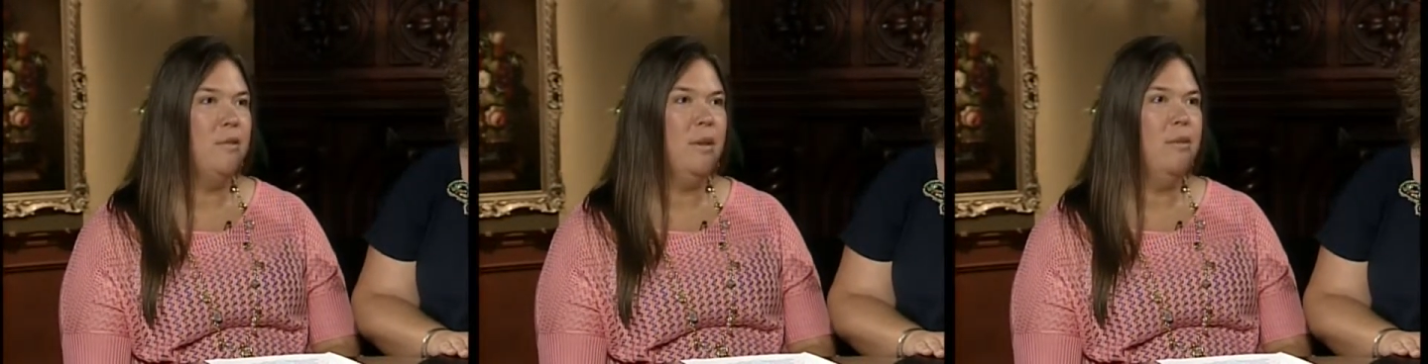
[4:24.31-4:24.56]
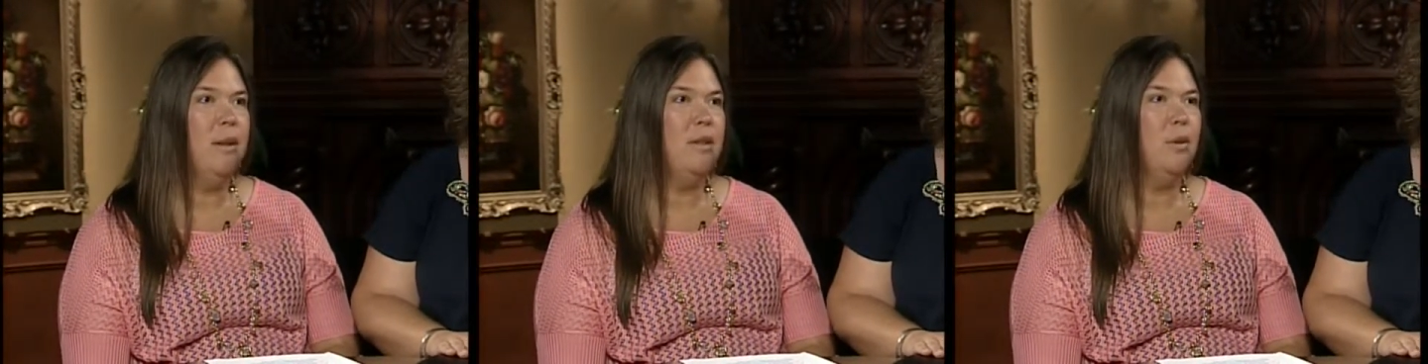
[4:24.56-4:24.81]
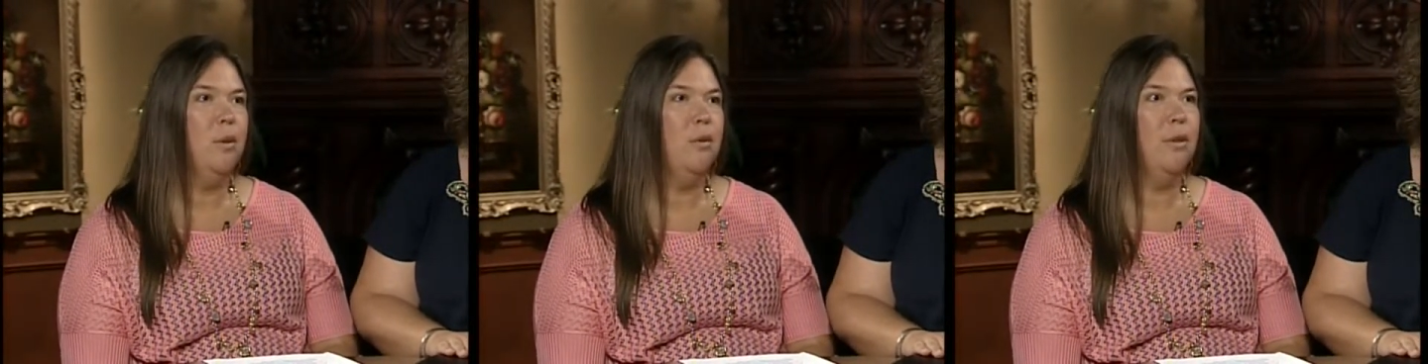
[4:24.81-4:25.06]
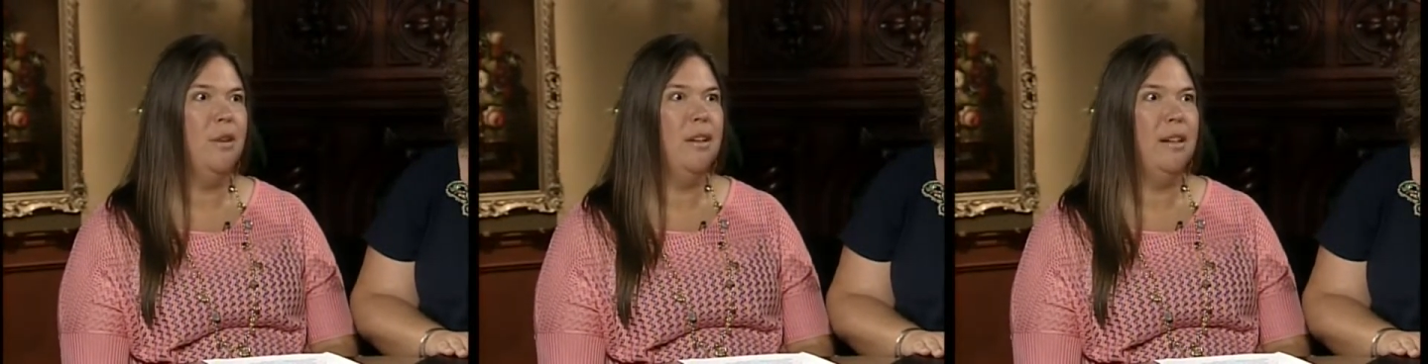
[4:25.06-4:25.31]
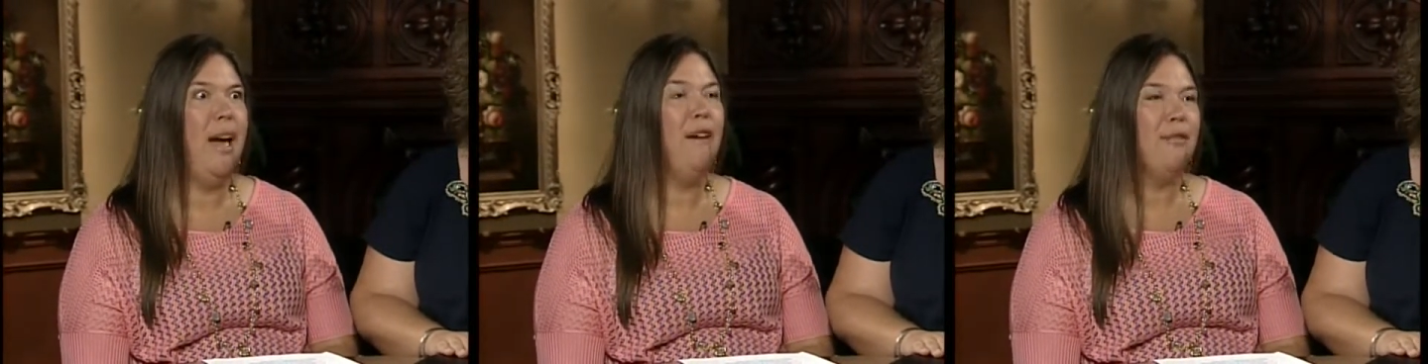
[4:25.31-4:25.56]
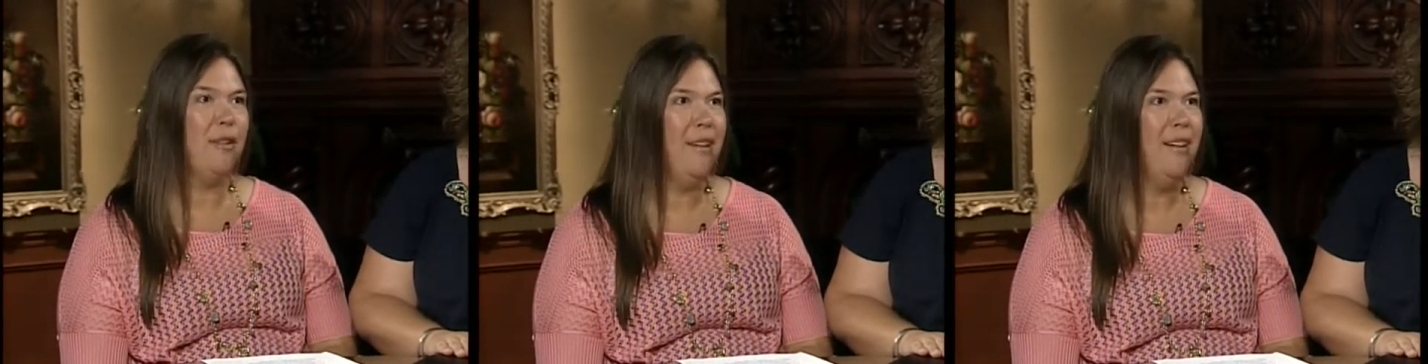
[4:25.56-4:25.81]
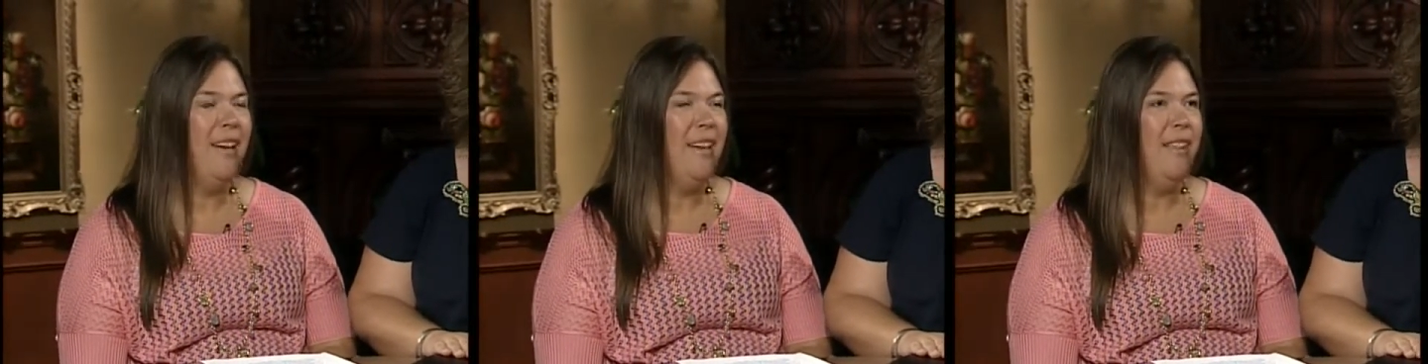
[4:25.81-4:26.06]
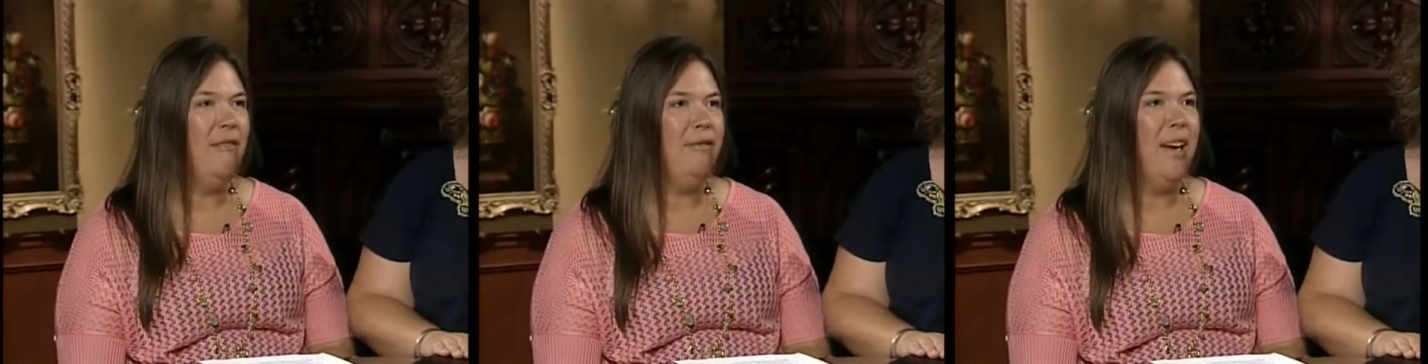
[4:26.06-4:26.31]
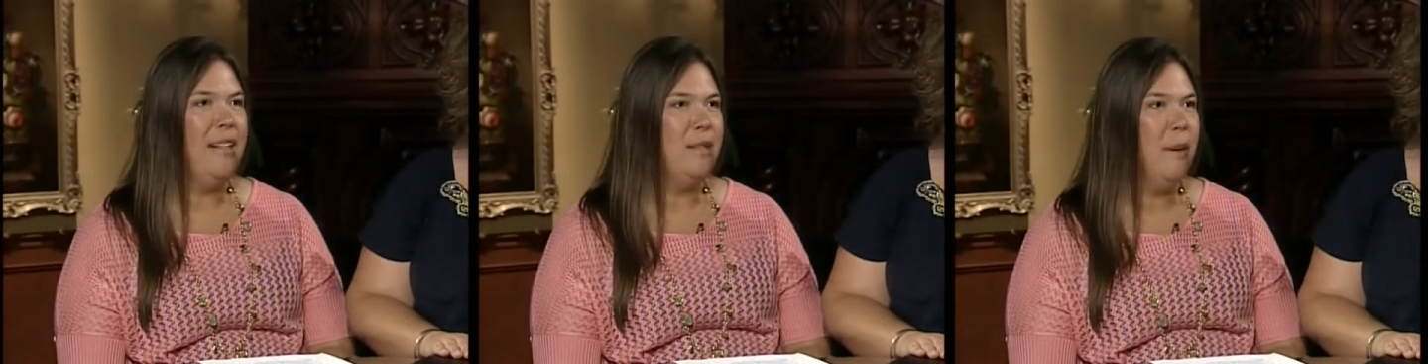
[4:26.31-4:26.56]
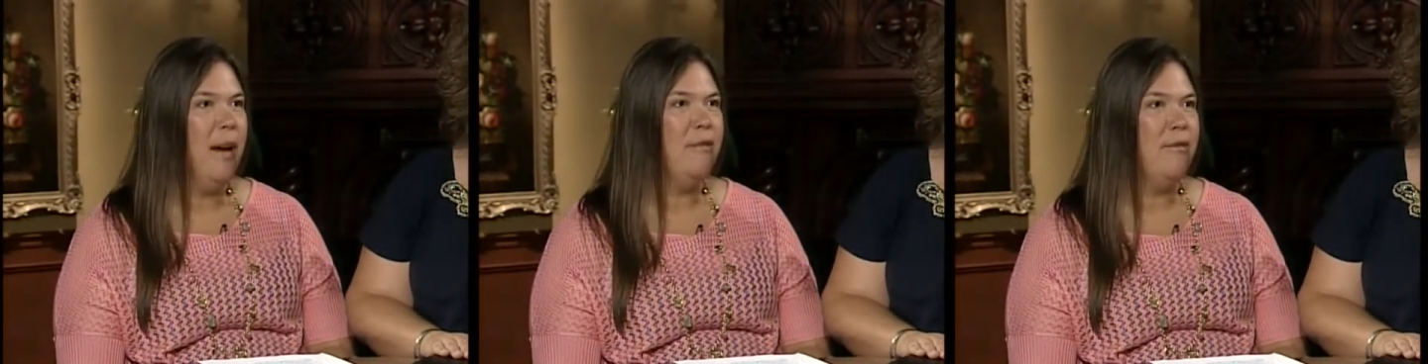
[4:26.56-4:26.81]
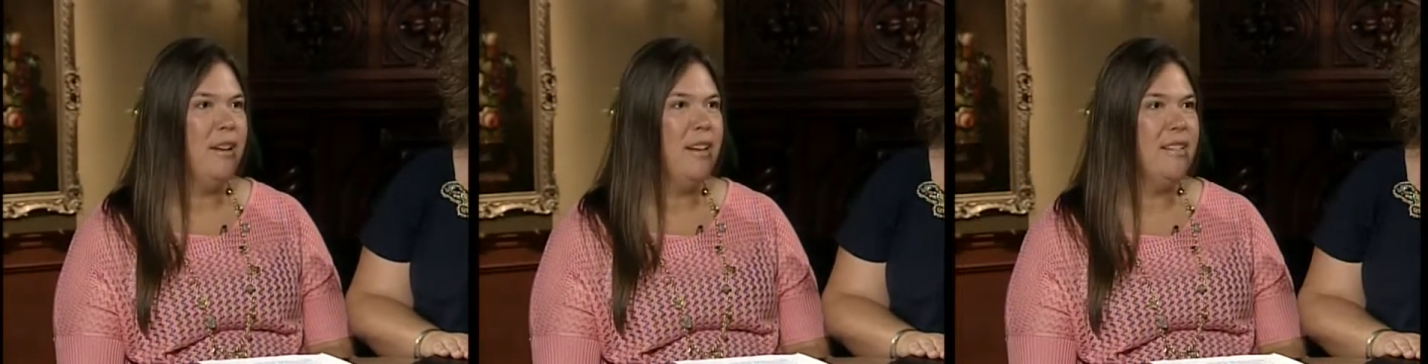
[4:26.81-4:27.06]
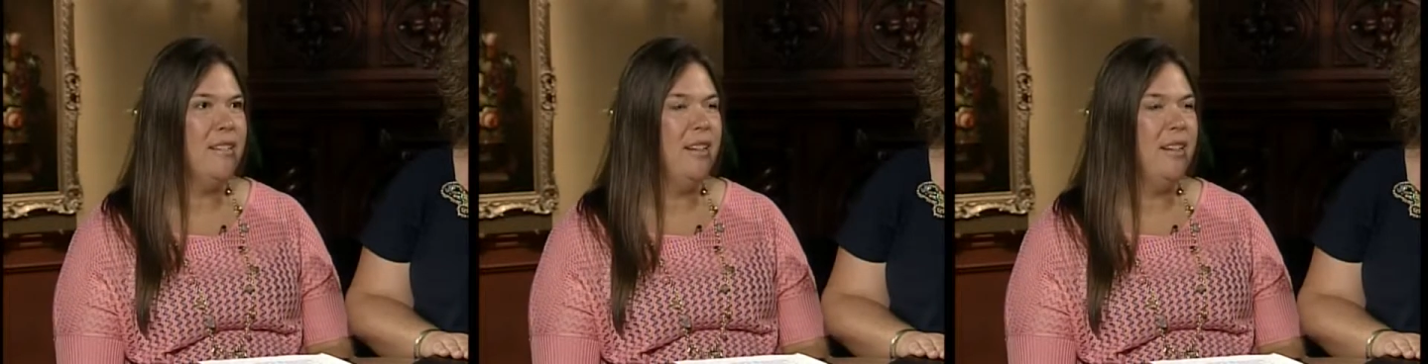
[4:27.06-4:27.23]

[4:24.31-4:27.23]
we've been told forever that fat's bad for us.